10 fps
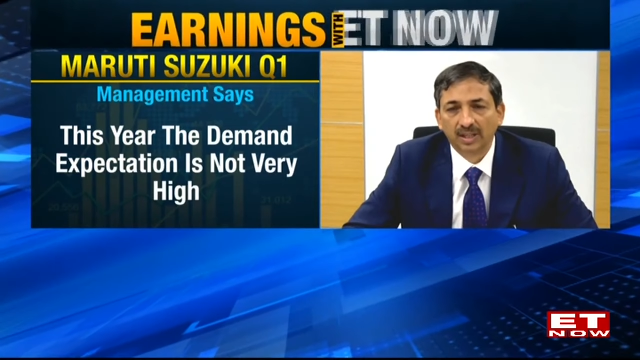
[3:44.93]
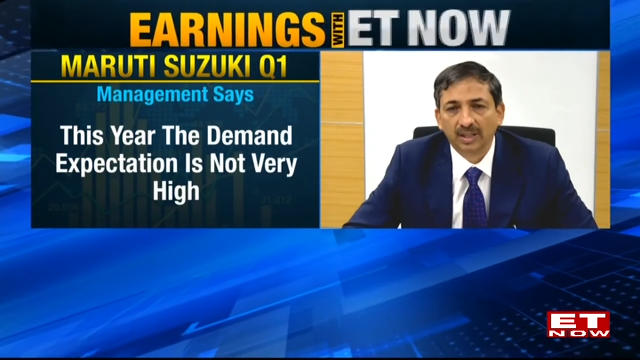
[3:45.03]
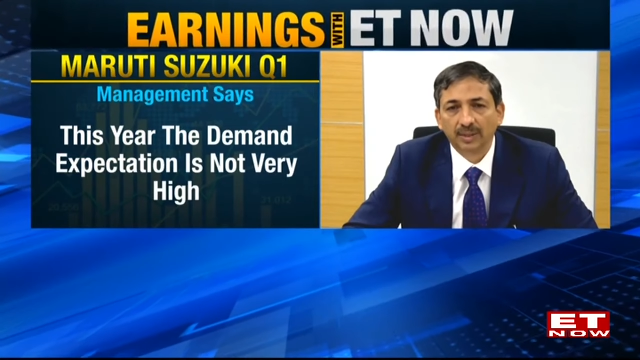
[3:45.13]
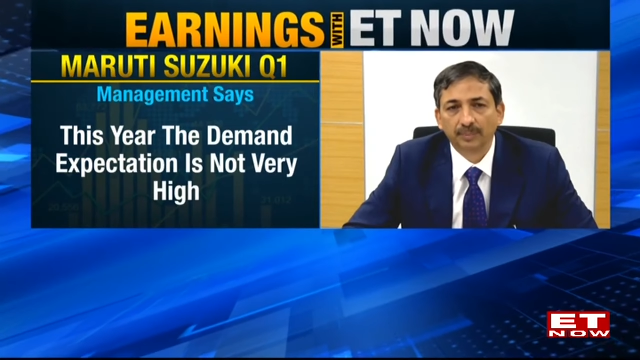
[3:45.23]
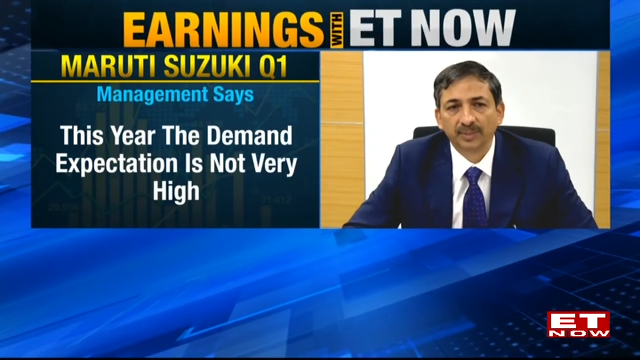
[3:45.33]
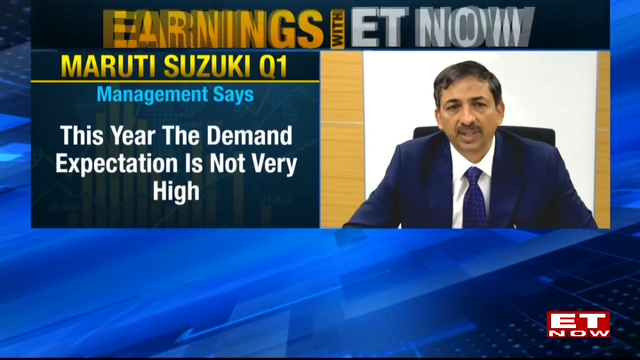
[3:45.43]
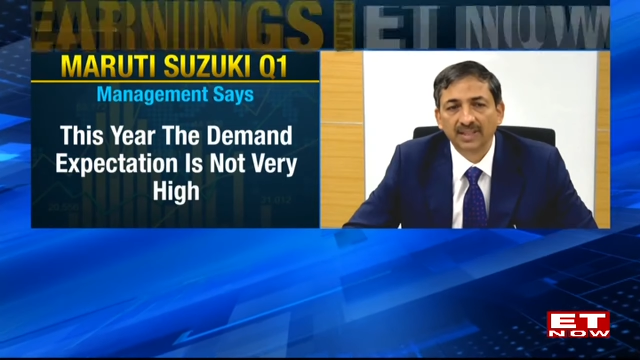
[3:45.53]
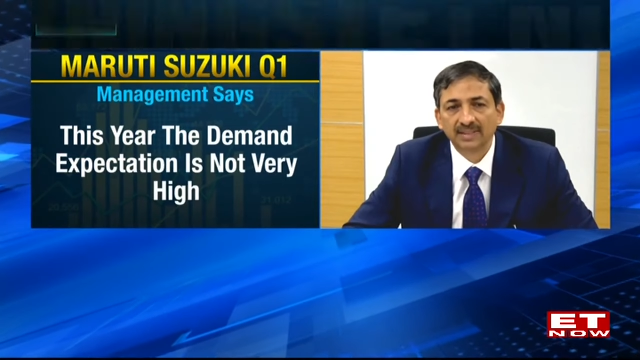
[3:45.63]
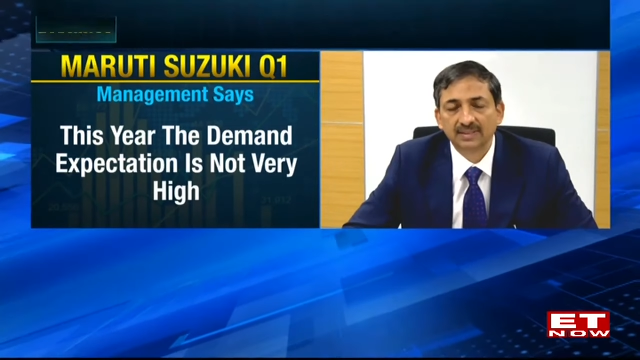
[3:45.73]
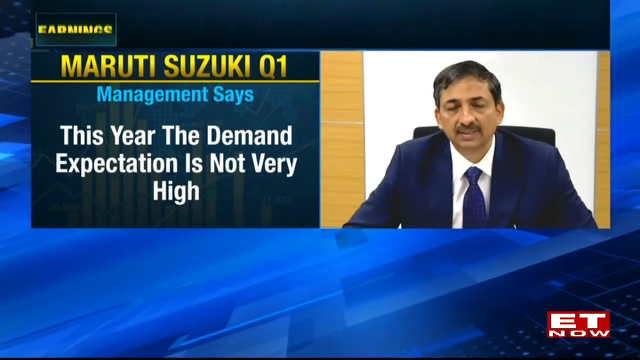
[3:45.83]
Uh,
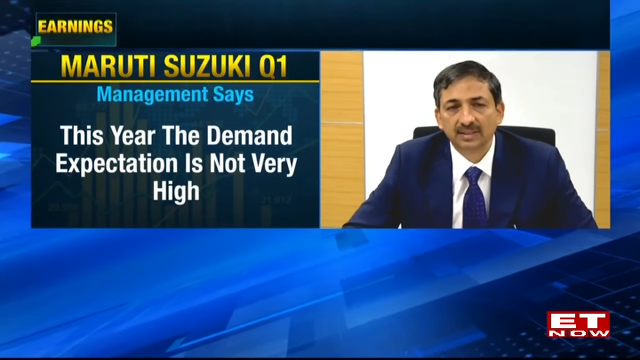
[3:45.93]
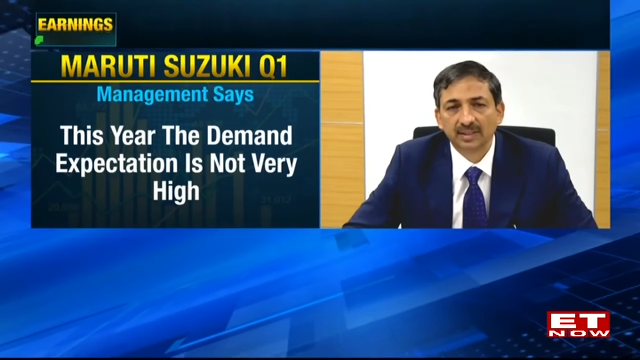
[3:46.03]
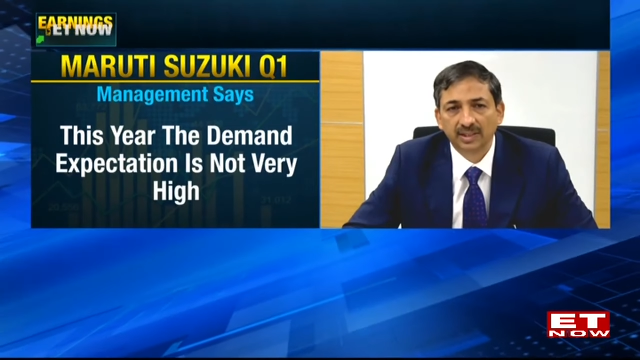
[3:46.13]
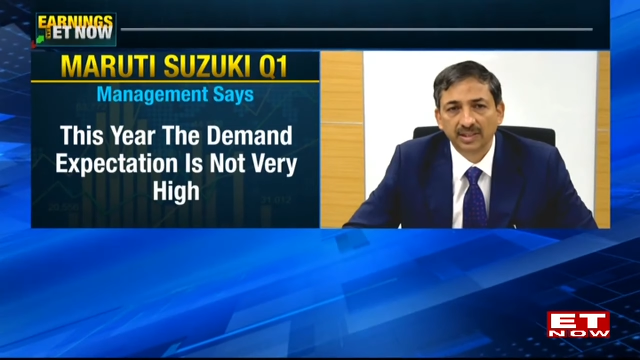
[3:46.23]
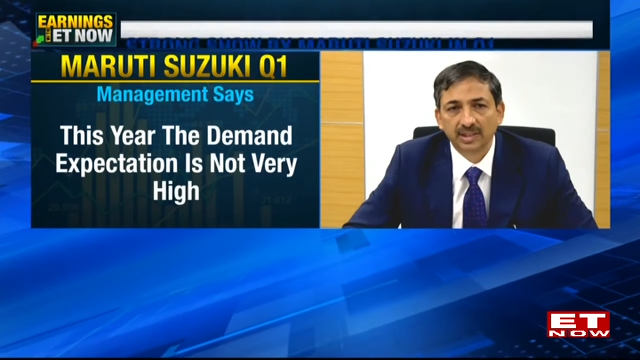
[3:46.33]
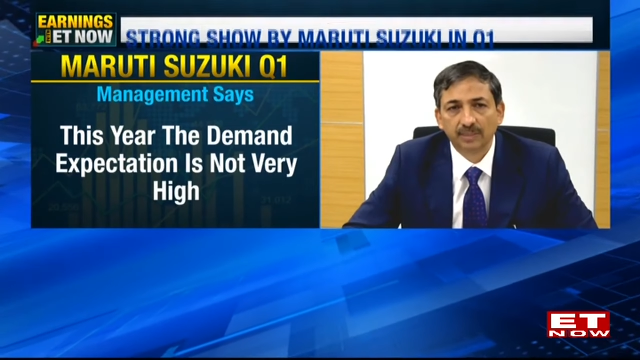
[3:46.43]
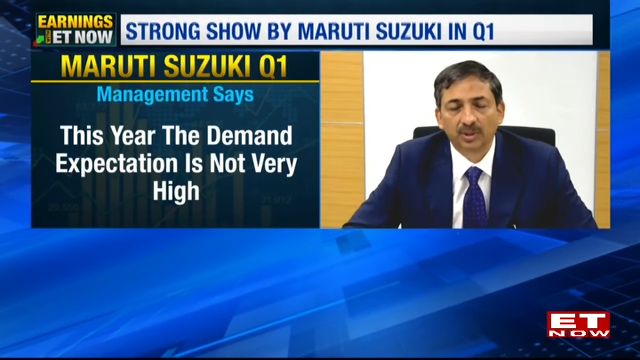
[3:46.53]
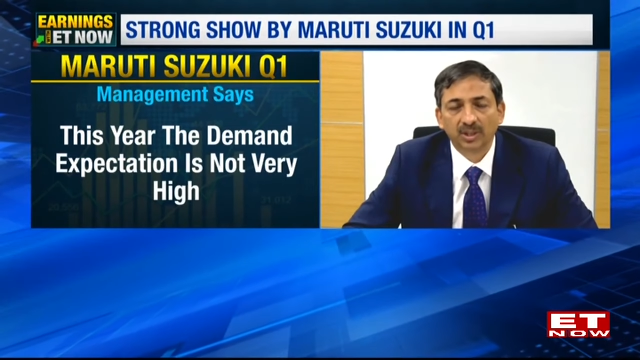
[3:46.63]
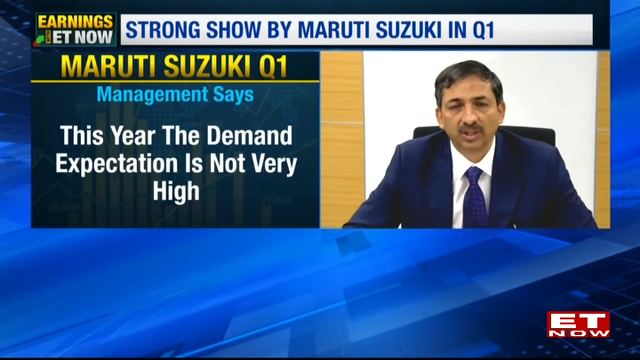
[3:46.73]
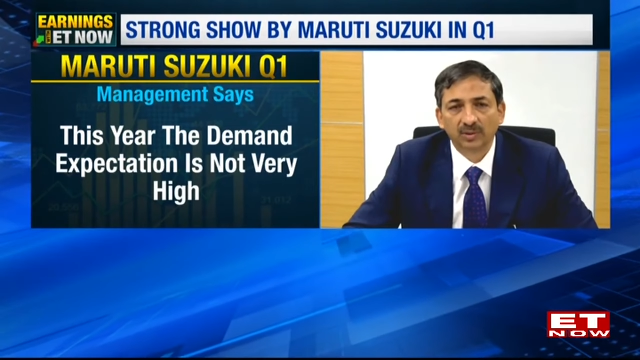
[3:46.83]
as the industry
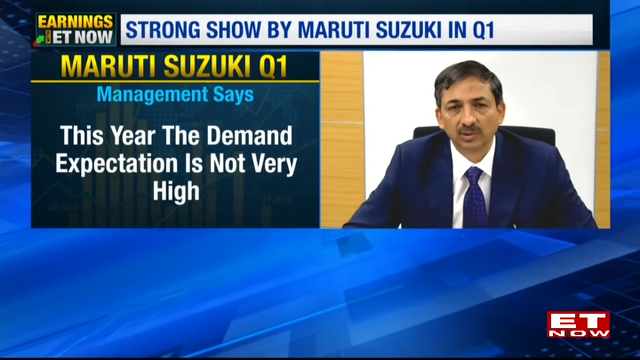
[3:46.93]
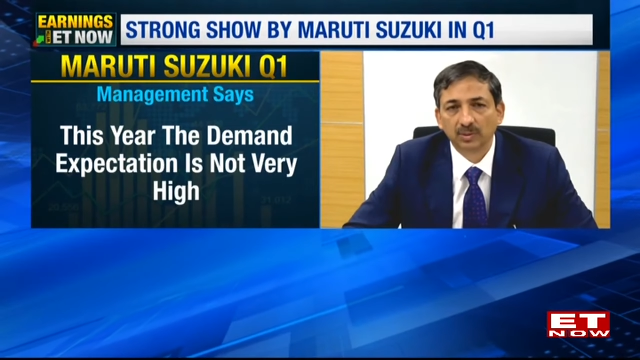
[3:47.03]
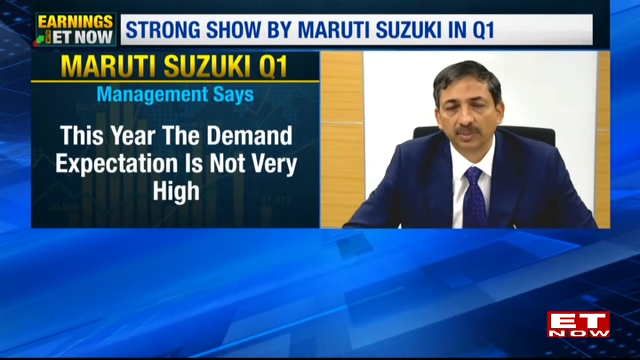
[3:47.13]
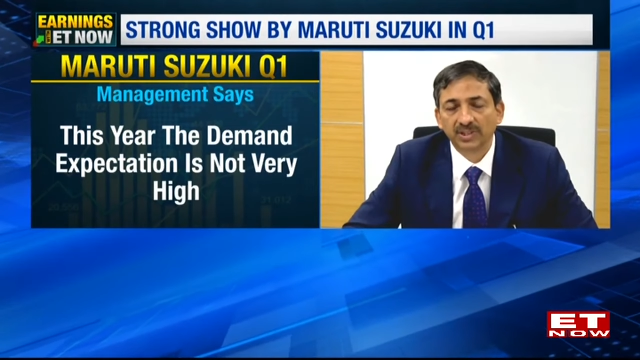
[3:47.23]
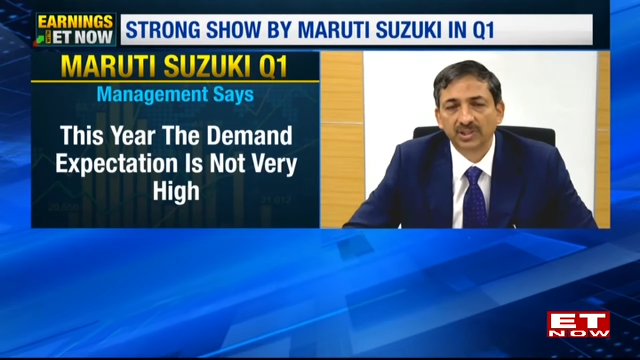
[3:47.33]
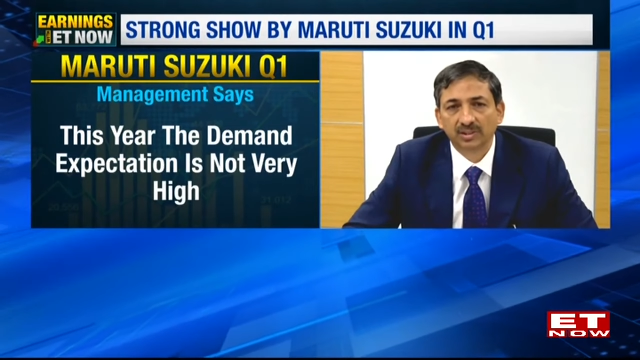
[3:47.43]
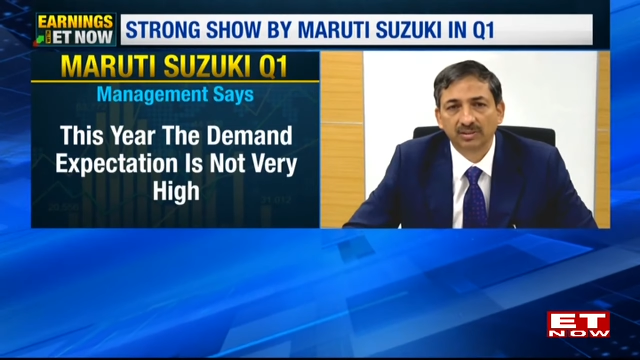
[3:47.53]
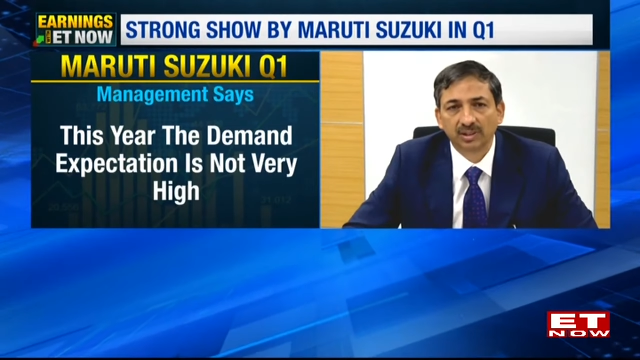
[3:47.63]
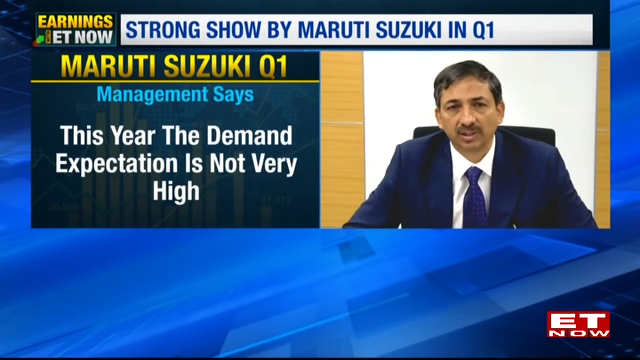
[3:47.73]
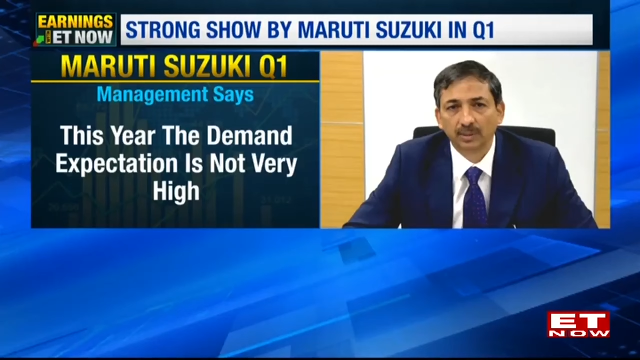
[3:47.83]
body also
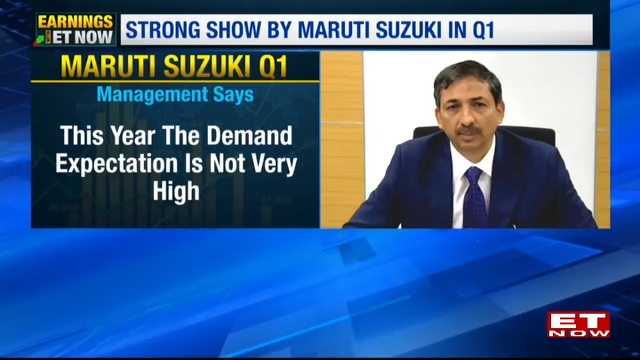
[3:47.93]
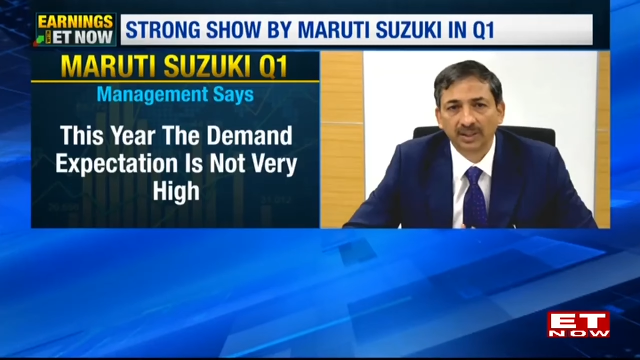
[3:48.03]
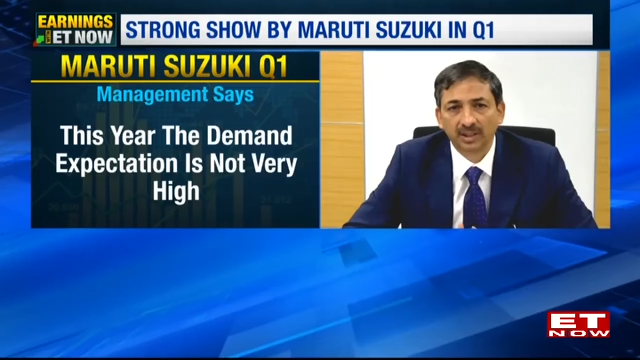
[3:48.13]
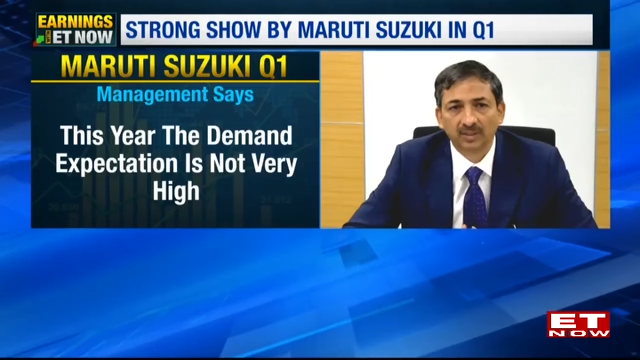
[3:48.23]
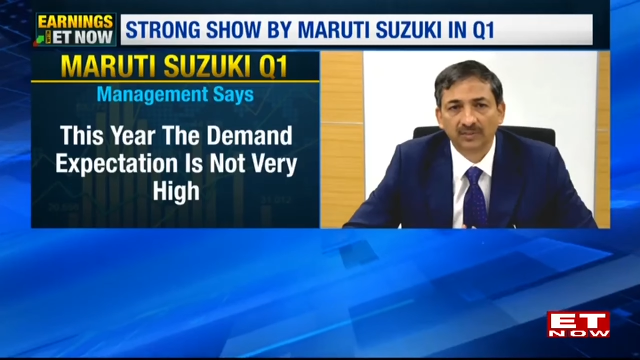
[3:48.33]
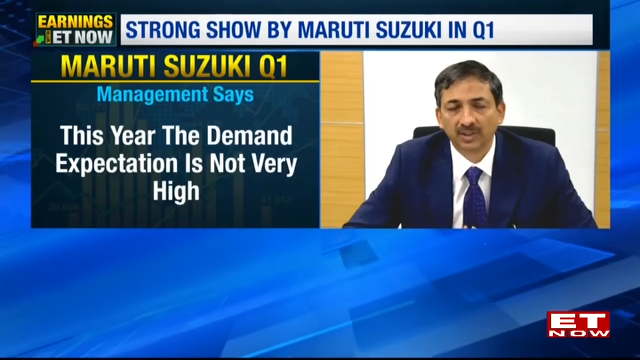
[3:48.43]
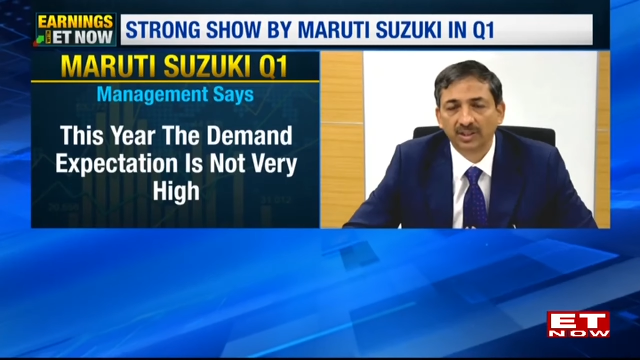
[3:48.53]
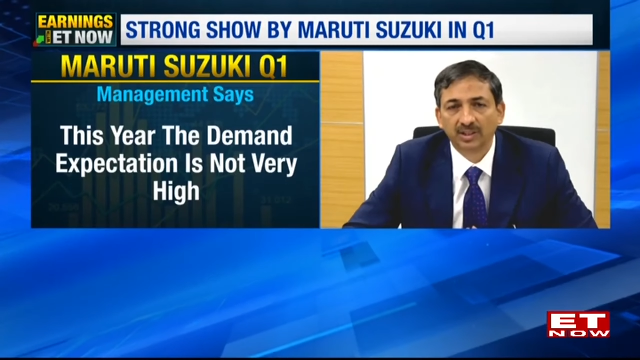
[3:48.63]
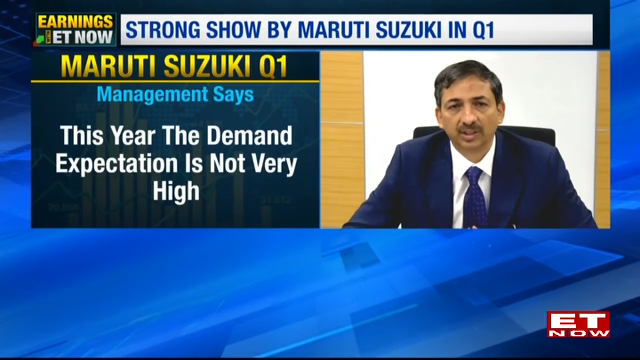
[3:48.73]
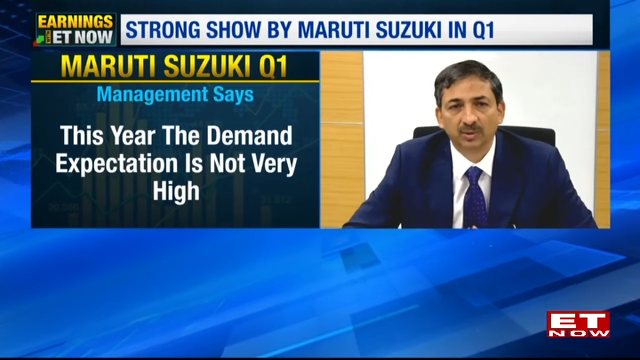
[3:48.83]
mentioned in the beginning of the
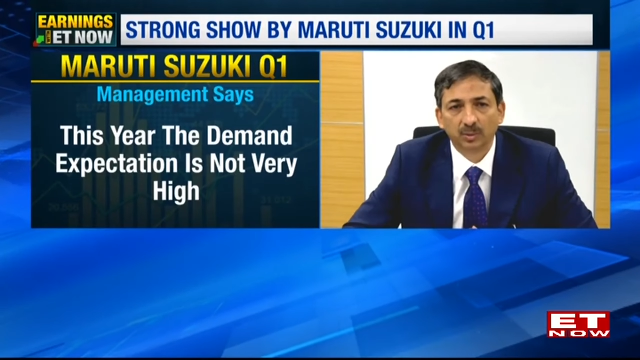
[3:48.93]
year,